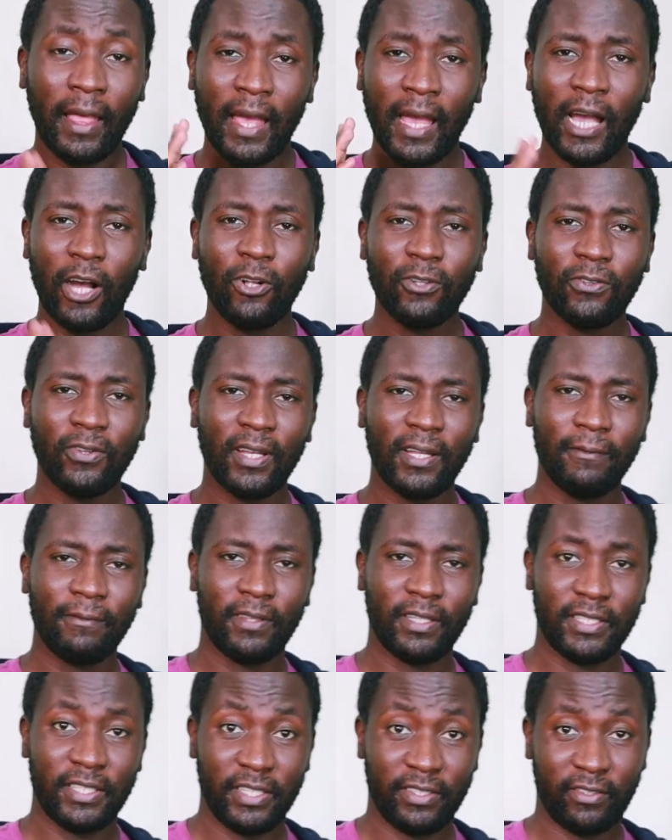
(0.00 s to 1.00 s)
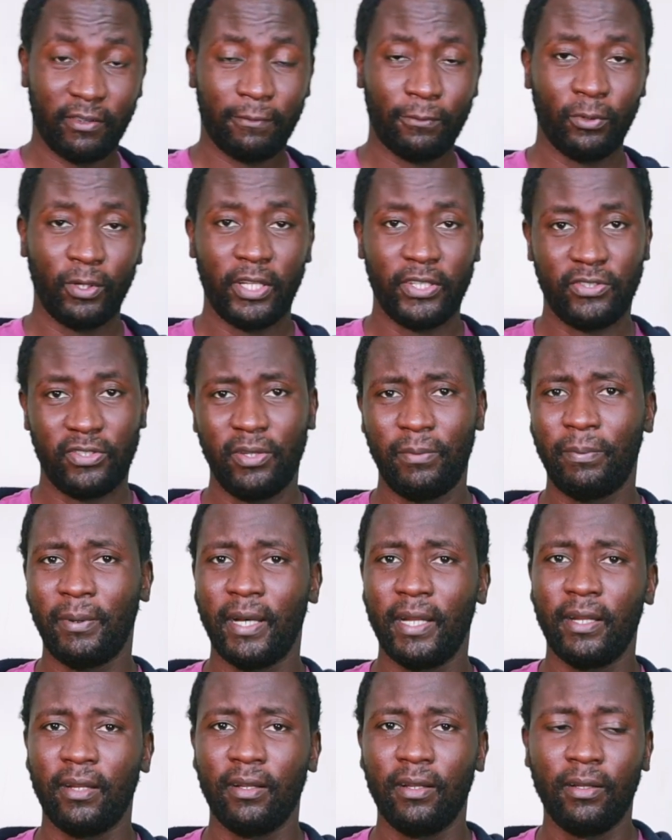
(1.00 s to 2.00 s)
I also love that it's a full HD
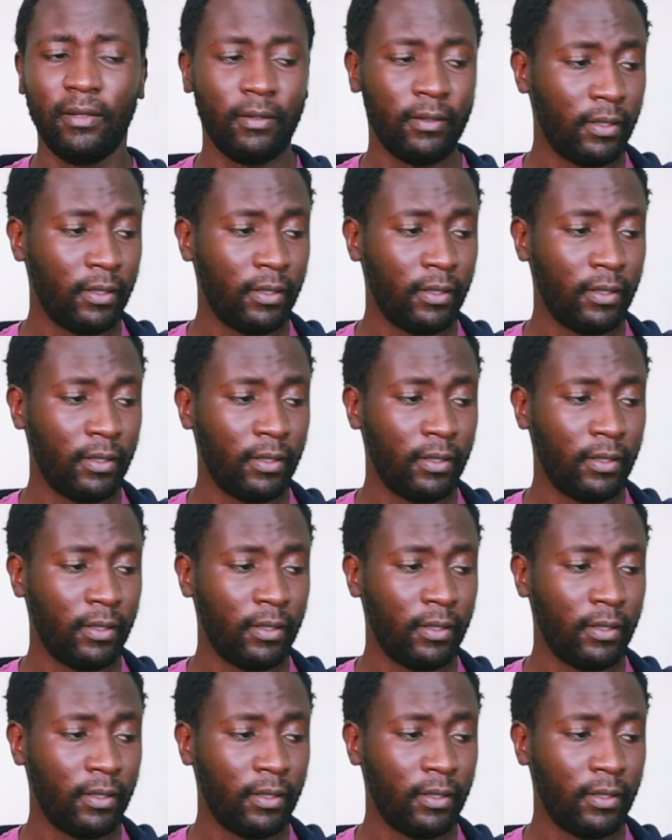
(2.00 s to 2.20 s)
panel.